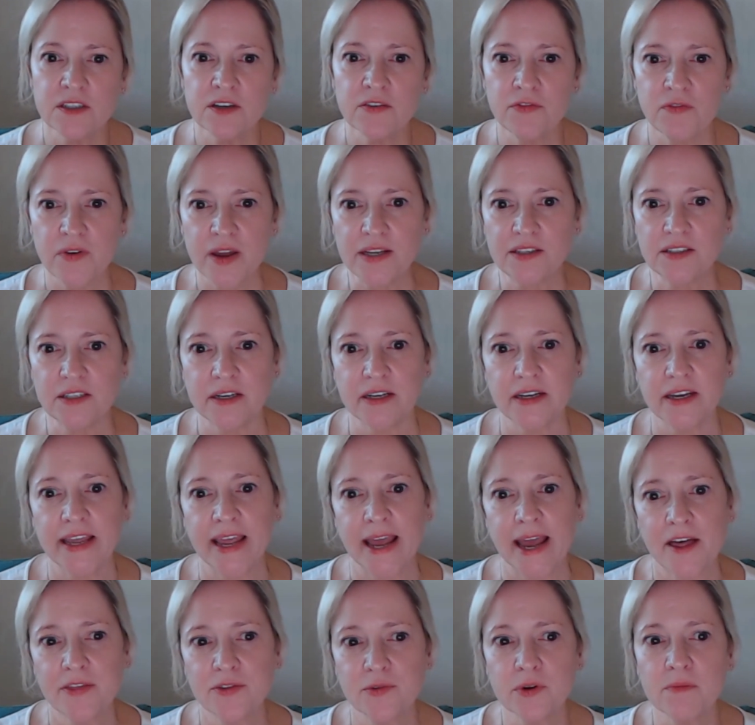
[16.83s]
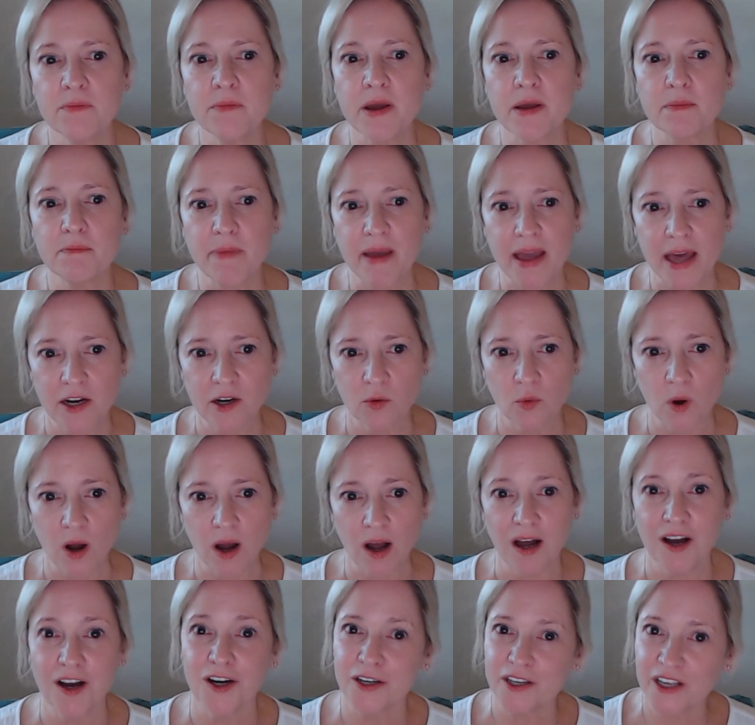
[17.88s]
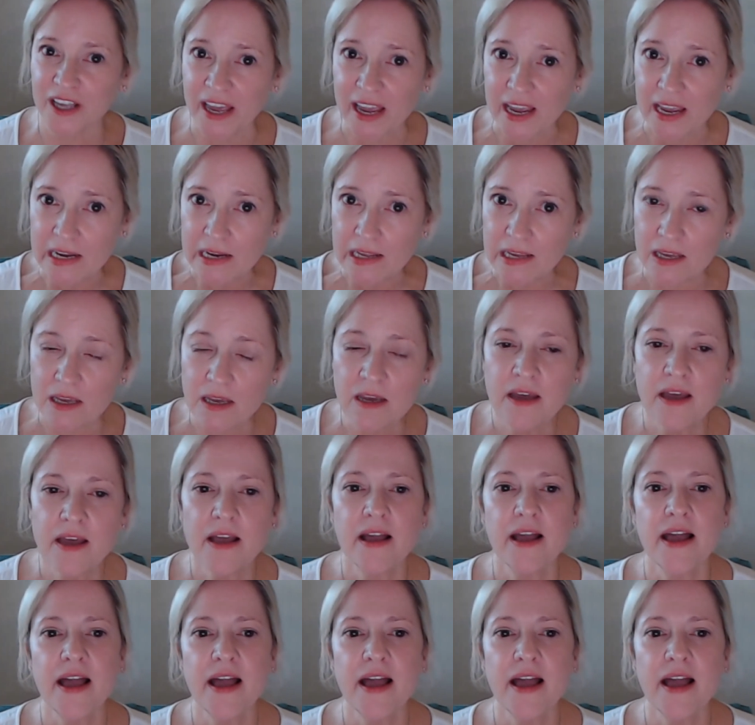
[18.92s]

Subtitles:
defendant Katherine Magbanua, or Katie,